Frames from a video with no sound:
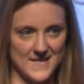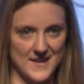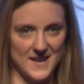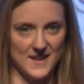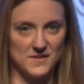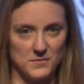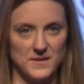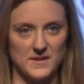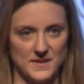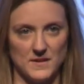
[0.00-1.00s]
Yeah, it's
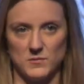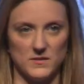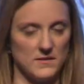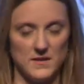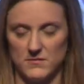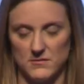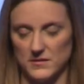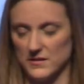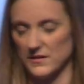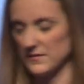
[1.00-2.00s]
really terrible. You never
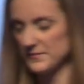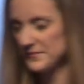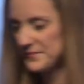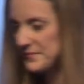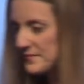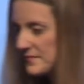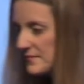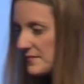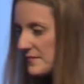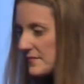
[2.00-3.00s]
want to do it.
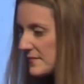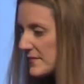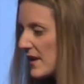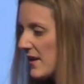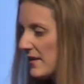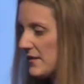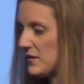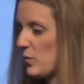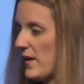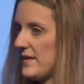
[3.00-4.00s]
Now,
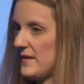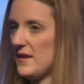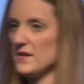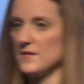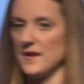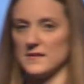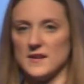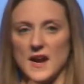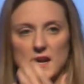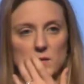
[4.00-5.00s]
this was in
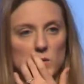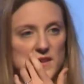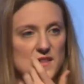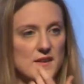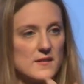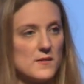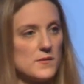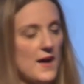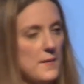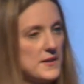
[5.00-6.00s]
2008, and one of the things that
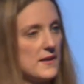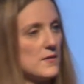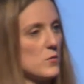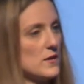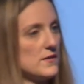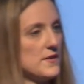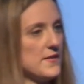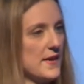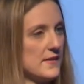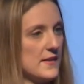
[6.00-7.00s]
was happening in the world in
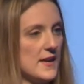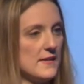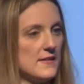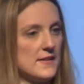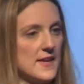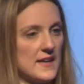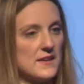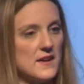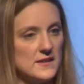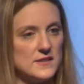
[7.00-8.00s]
2008 is the
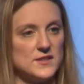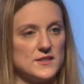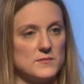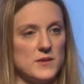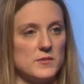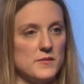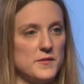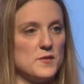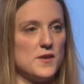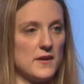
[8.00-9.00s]
technology to be able to
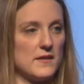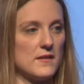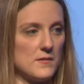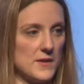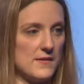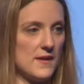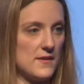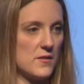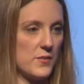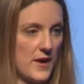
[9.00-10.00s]
view documents
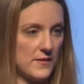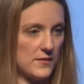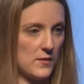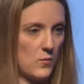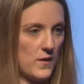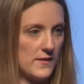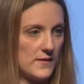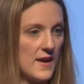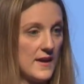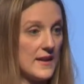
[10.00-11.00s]
in your browser
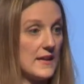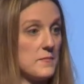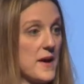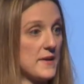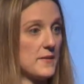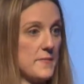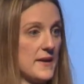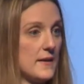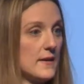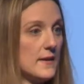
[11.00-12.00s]
was getting better and better.